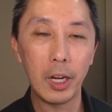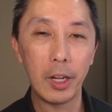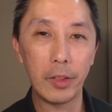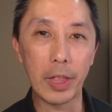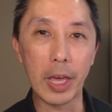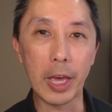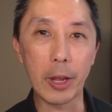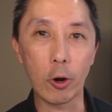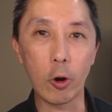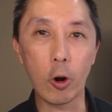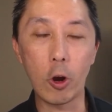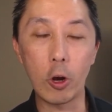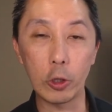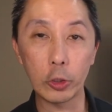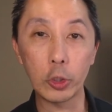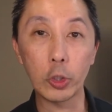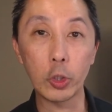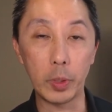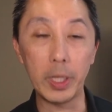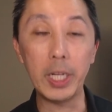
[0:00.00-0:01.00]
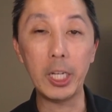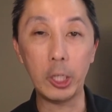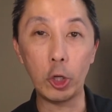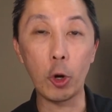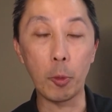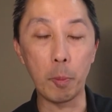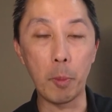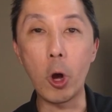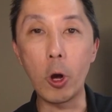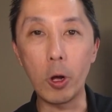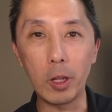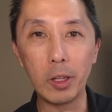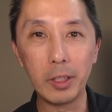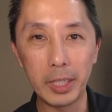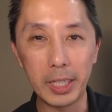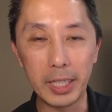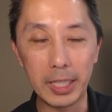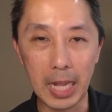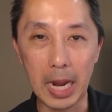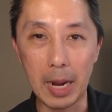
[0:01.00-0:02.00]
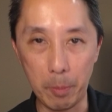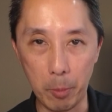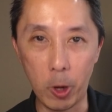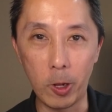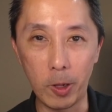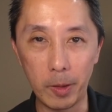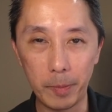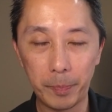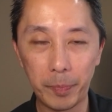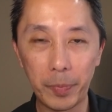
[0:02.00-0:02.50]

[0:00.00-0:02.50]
that are also in your mall, in that mall.